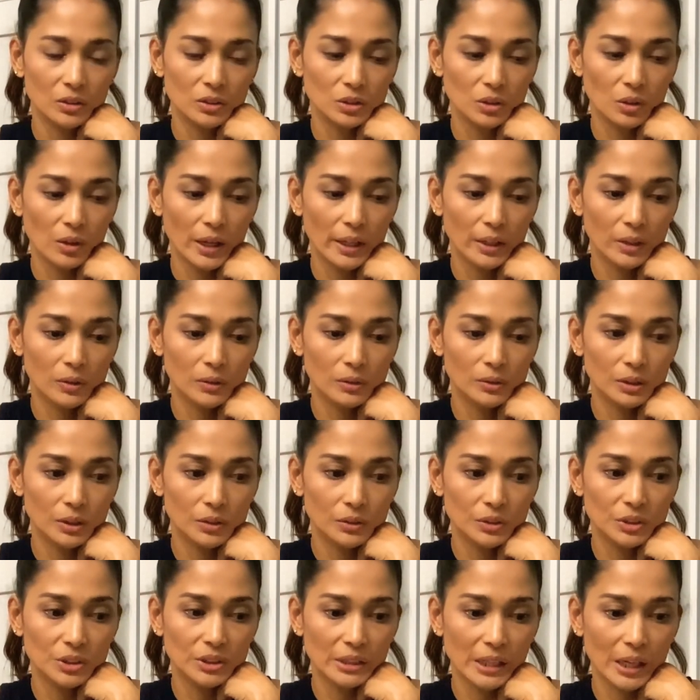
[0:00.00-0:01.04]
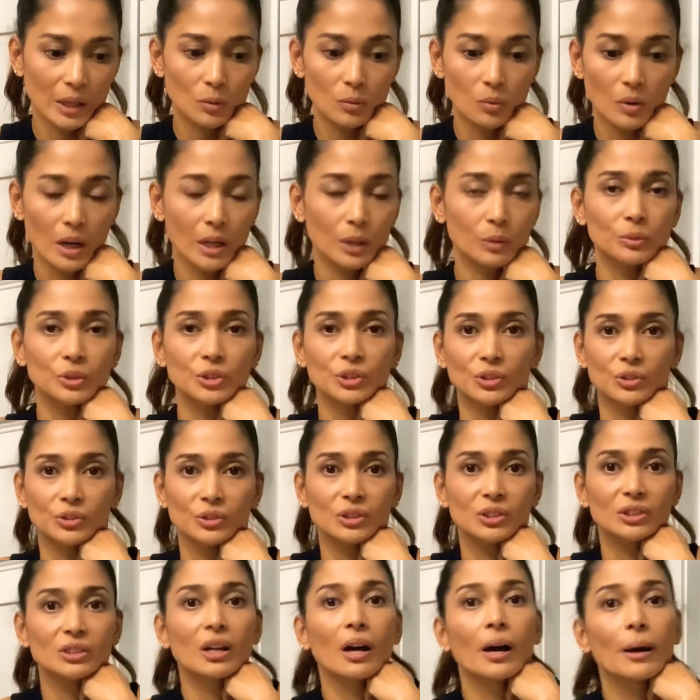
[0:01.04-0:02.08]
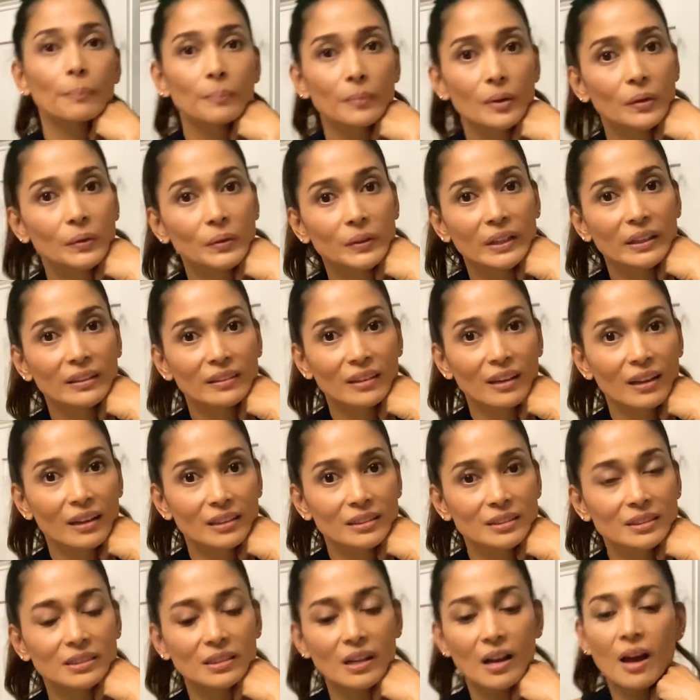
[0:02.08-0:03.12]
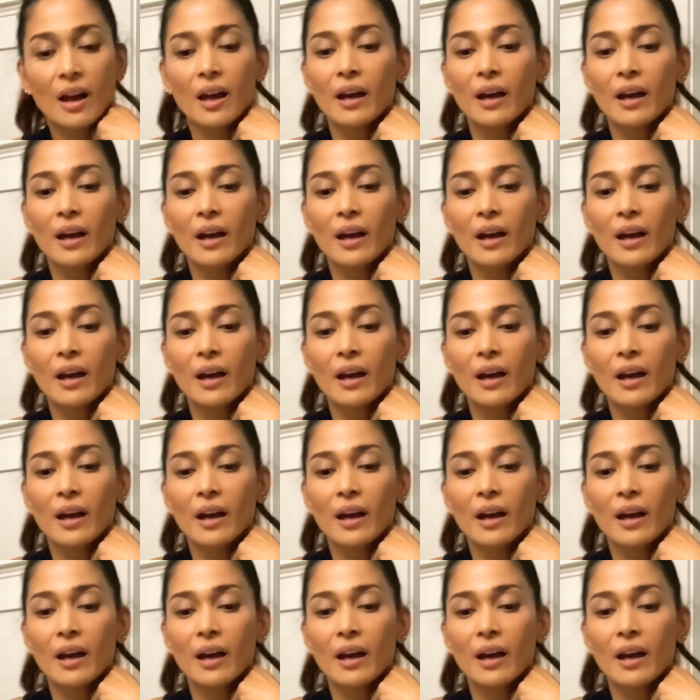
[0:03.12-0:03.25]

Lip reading: So I don't understand why you should stop owning guns.